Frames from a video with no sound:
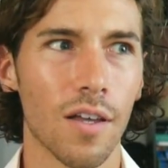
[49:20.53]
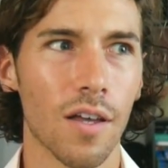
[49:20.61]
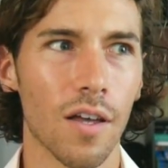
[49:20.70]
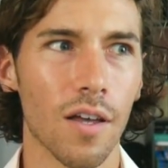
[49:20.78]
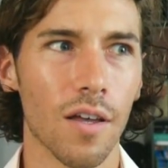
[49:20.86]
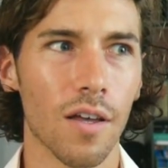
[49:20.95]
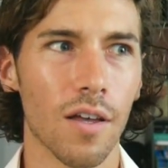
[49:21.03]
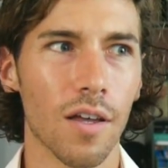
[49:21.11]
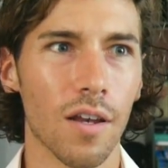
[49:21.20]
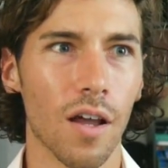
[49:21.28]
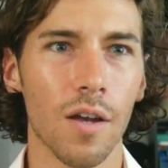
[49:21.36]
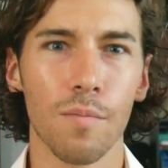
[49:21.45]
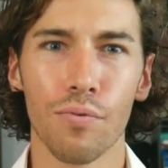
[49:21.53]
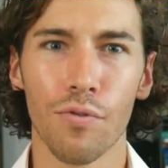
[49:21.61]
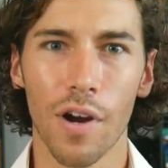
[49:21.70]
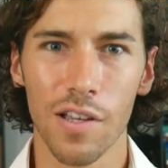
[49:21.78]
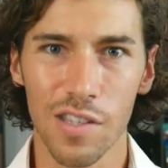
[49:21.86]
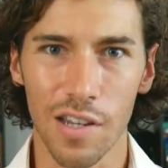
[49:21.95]
an
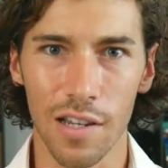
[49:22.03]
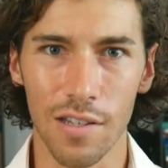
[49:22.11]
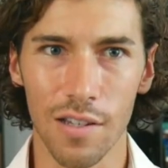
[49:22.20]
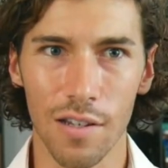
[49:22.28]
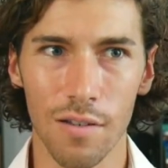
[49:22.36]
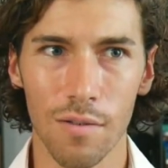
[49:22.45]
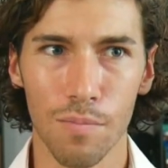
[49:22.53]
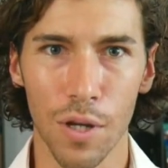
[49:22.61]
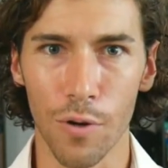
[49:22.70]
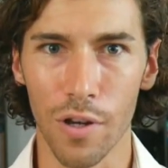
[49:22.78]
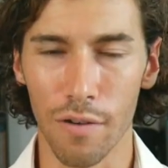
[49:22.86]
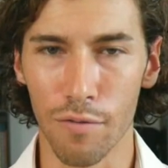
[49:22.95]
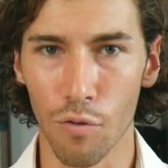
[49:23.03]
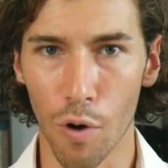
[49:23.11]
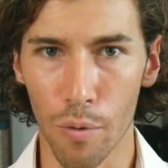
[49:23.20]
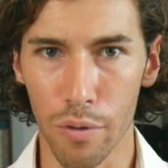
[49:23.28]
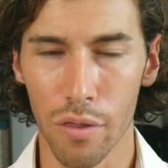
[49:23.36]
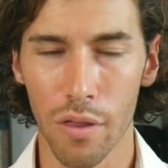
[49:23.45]
unprecedented period of
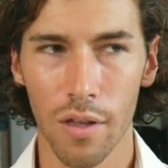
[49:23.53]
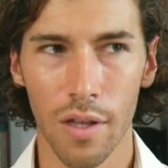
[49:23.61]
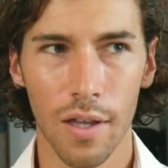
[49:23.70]
growth,